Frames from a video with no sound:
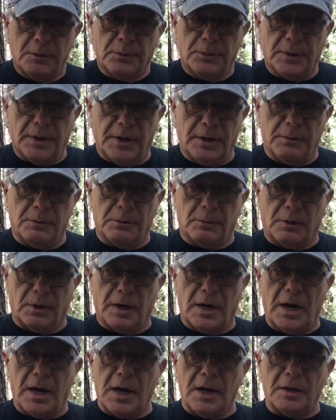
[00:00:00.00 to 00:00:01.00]
we were
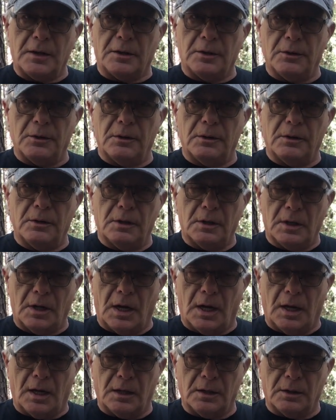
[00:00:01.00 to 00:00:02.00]
heading to
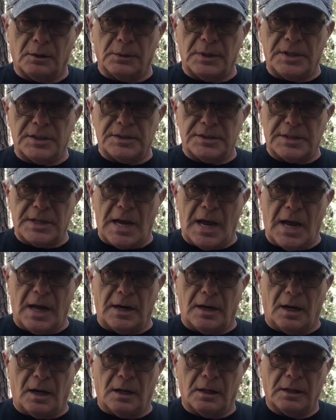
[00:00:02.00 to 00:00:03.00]
uh,
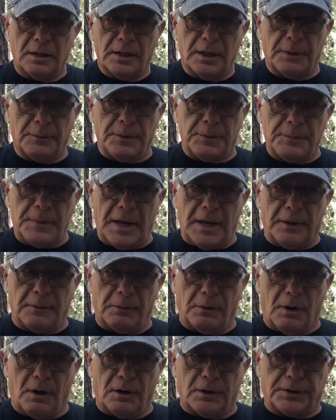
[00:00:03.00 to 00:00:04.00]
Louisiana and we made a
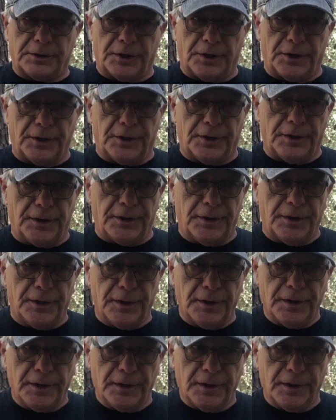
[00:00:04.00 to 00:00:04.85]
wrong turn